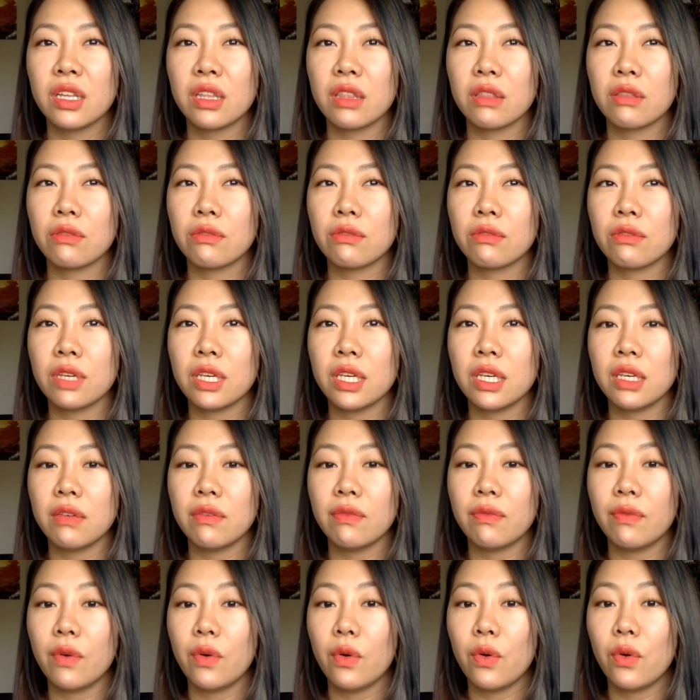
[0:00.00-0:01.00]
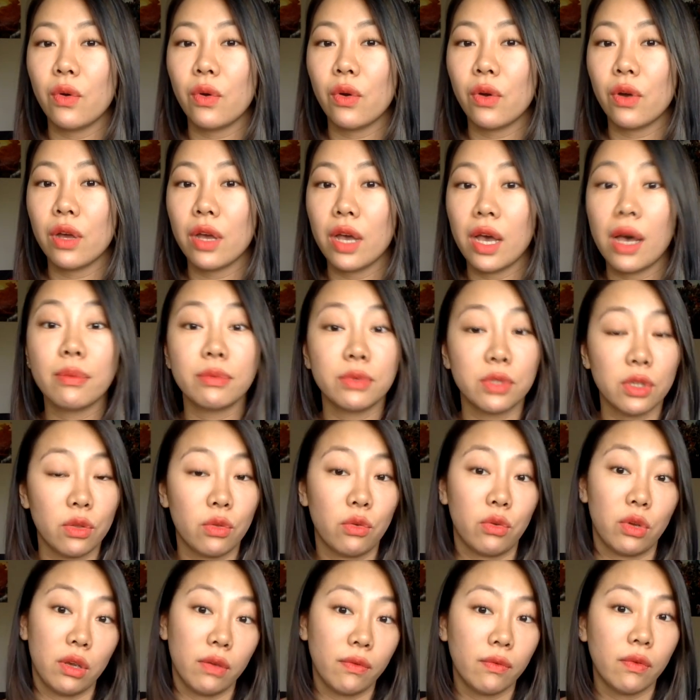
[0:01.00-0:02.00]
3, 4, up to
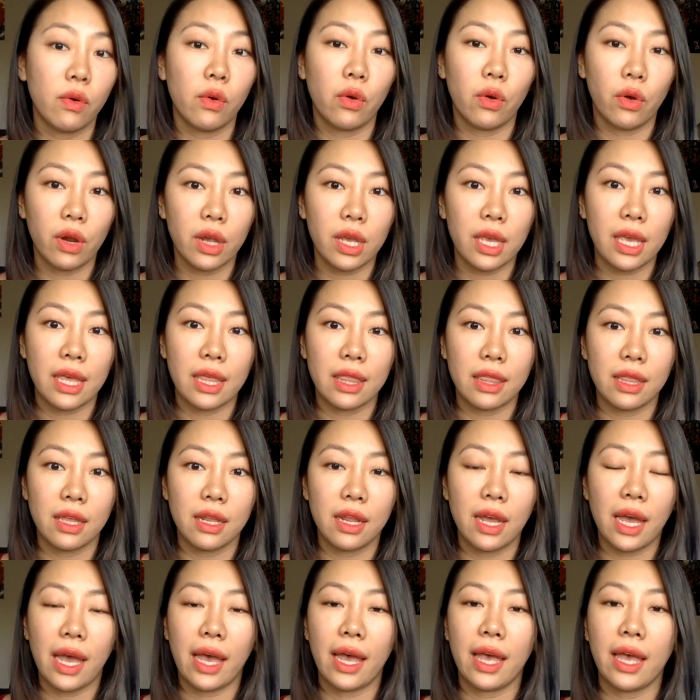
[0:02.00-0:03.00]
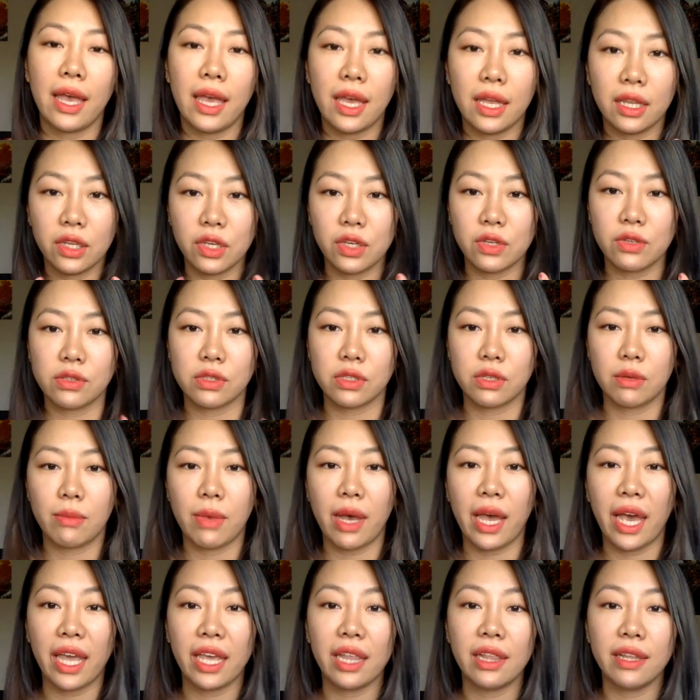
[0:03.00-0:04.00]
3, 4, and then I had used some
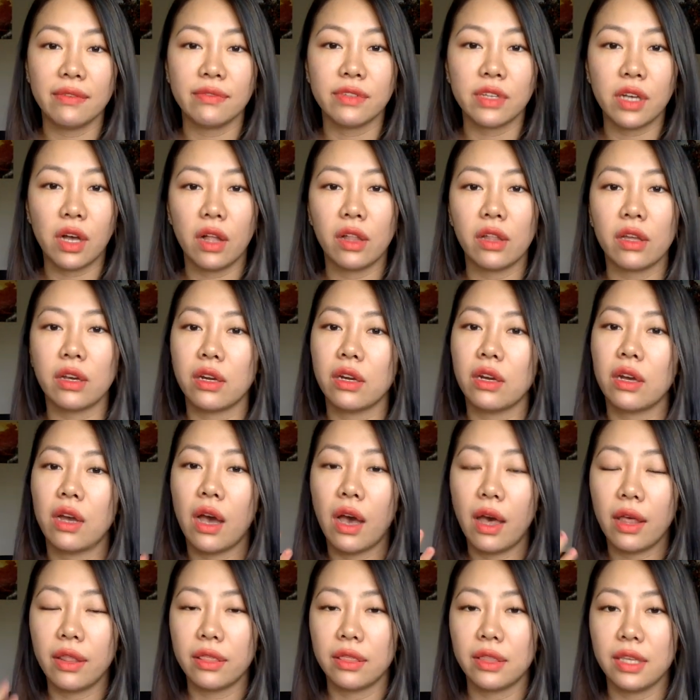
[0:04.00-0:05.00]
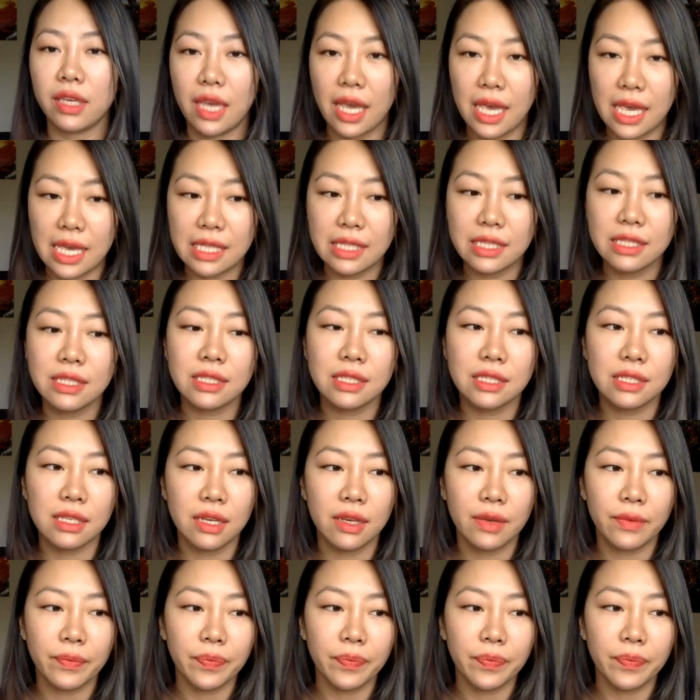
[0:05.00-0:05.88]
high lift color on the ends.